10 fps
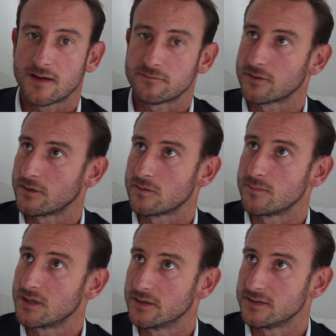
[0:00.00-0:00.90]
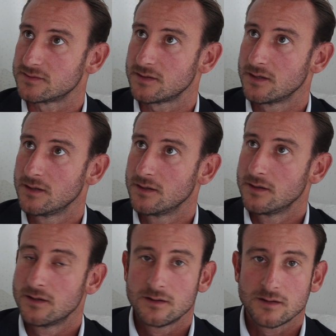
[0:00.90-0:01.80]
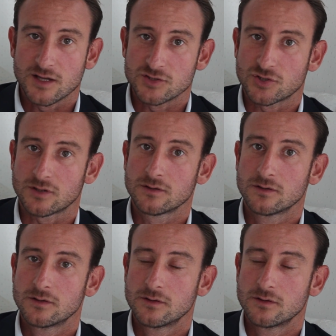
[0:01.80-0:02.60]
Africa, the Middle East, Asia,